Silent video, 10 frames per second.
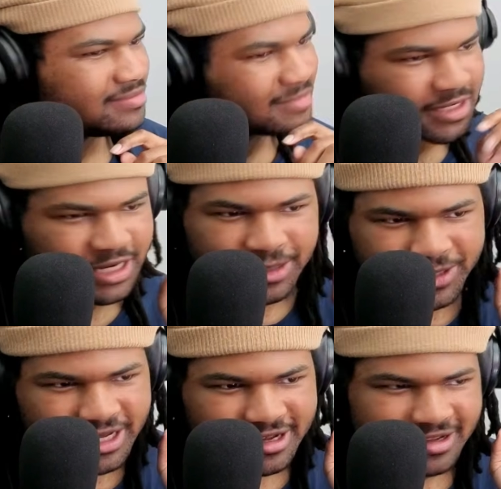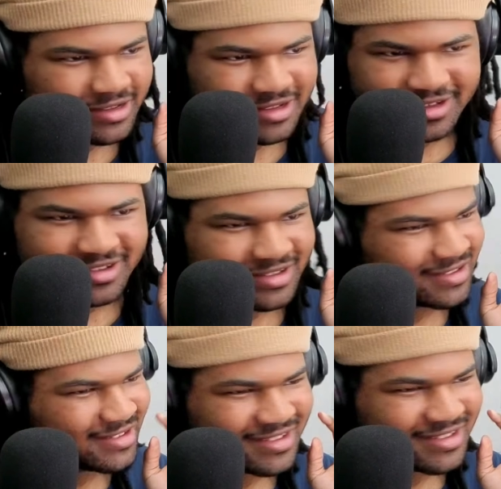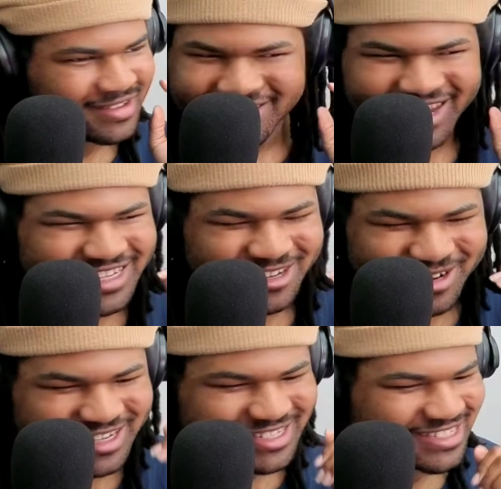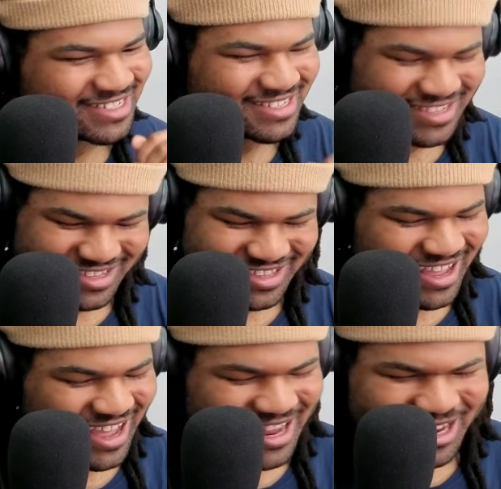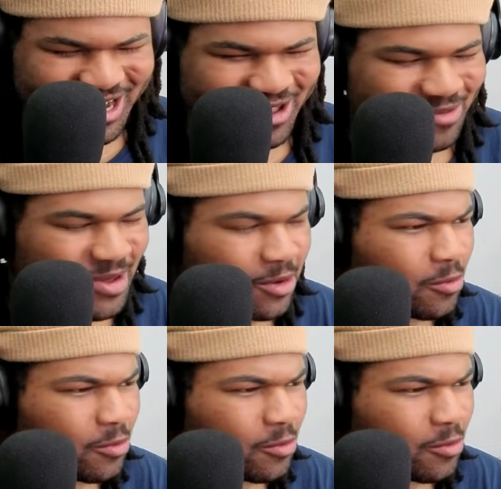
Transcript: Again with that. That's so nice. I love the melody.